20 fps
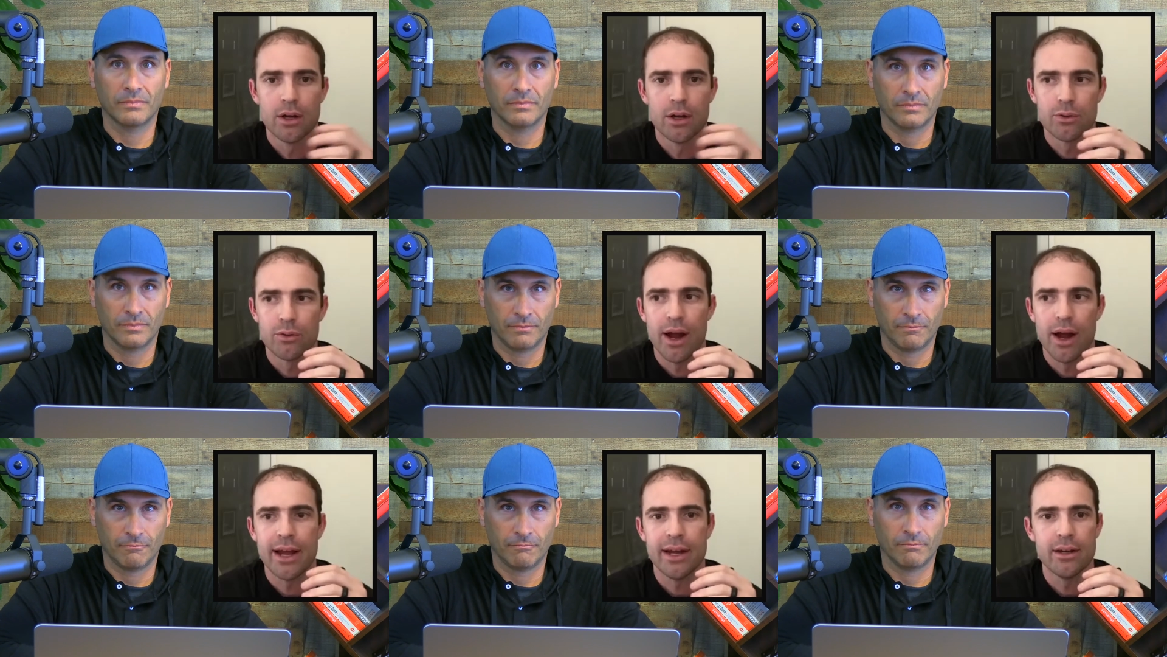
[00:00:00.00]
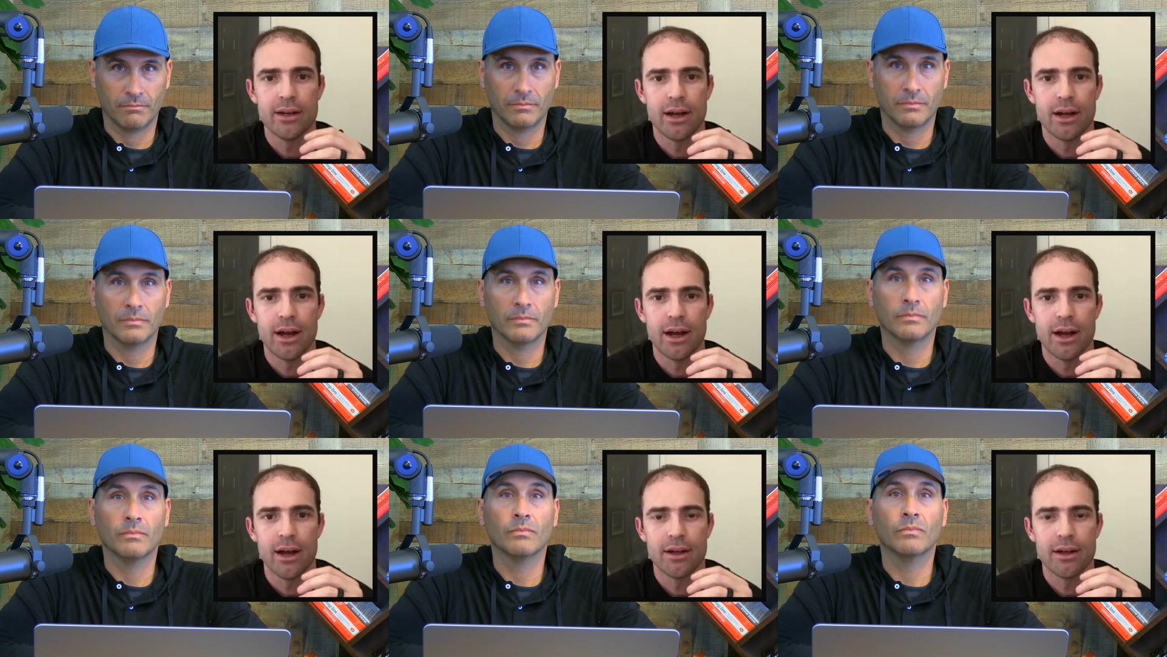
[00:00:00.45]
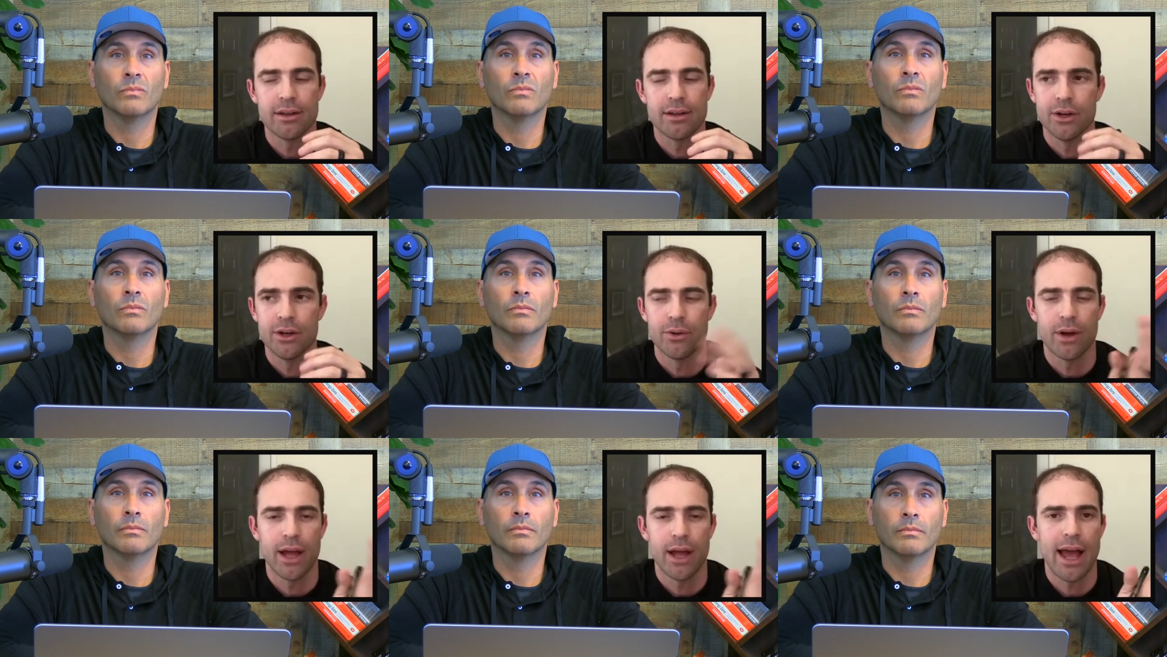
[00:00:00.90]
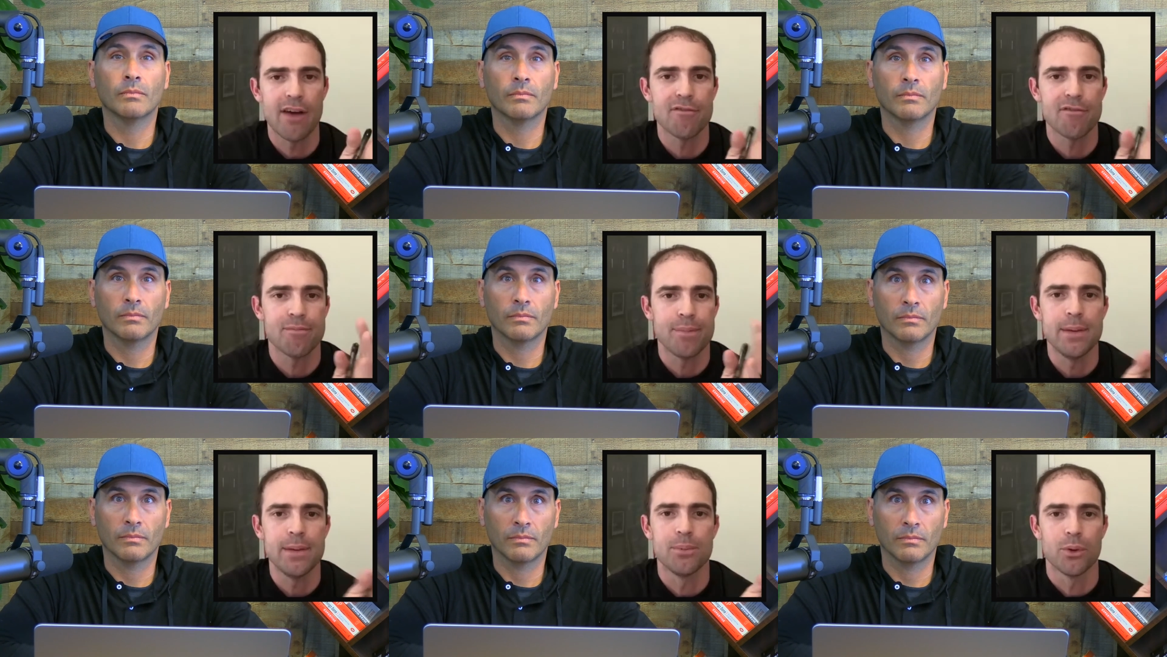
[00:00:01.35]
Speaker 1: right uh, you know have
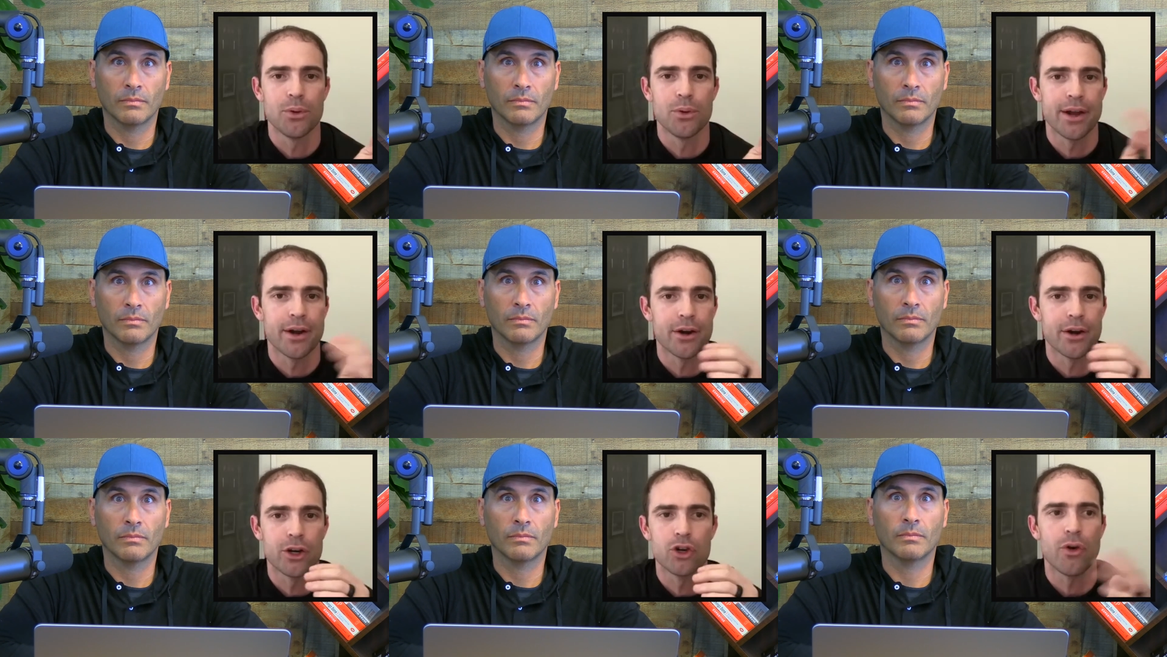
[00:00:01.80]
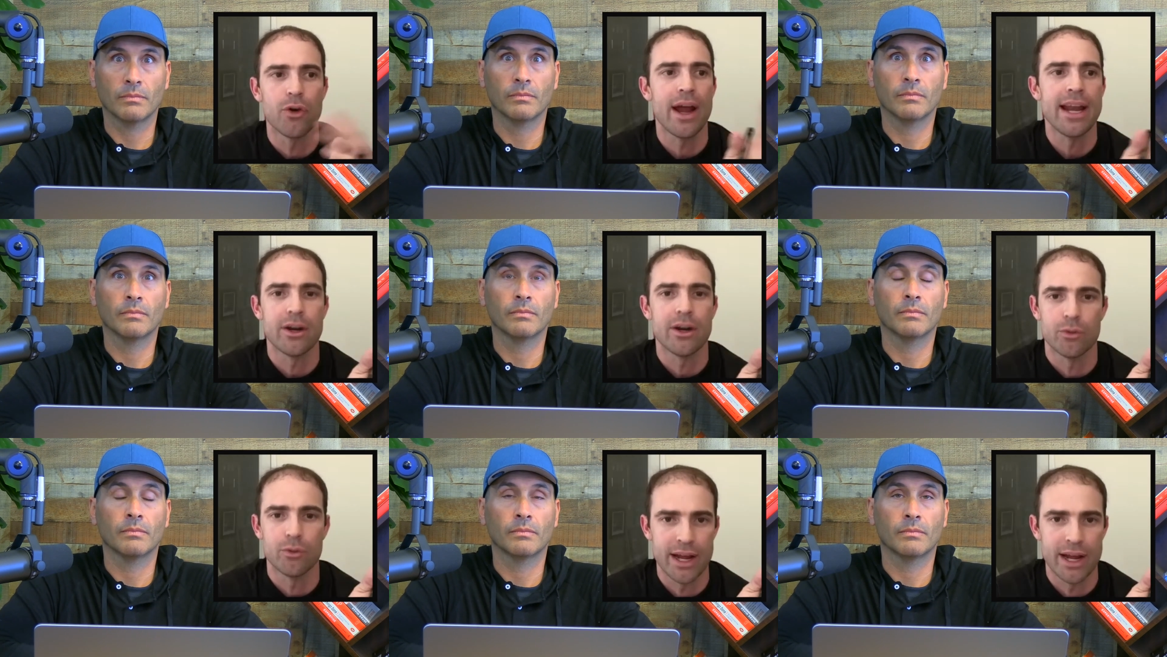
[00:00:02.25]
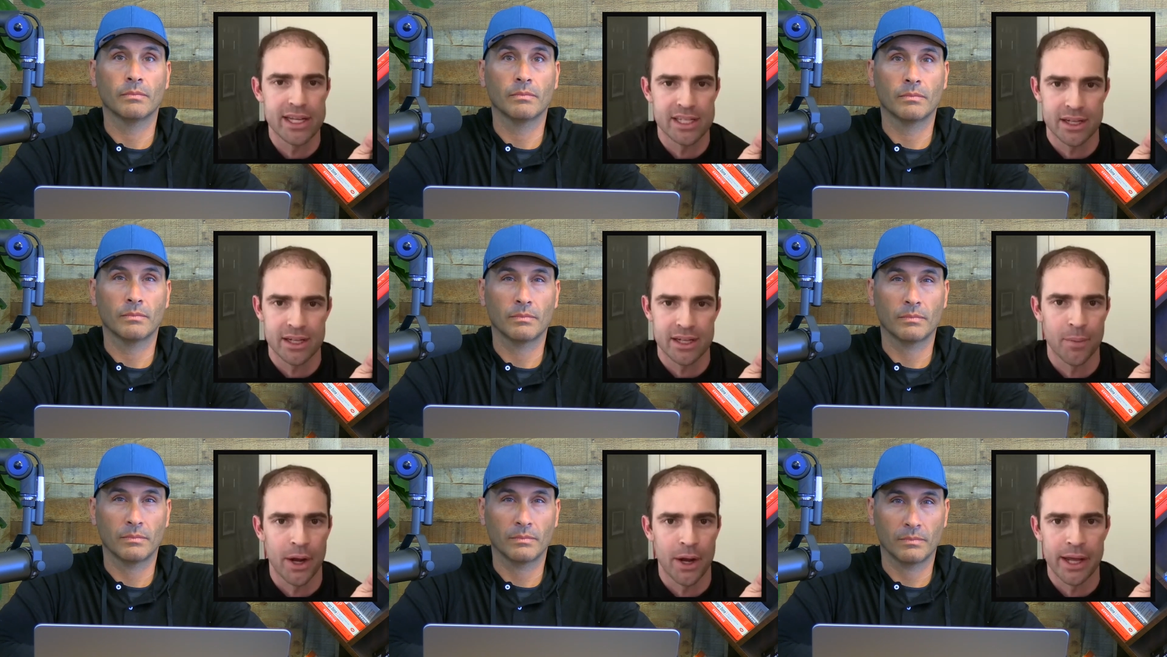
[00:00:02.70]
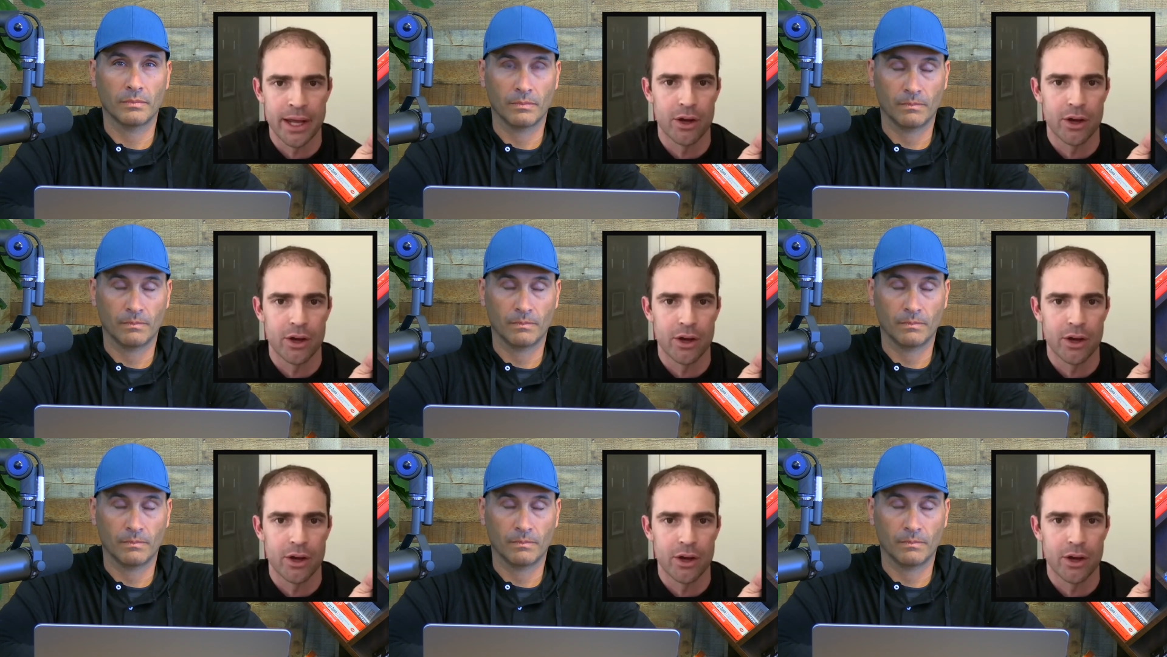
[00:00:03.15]
people that are great at raising money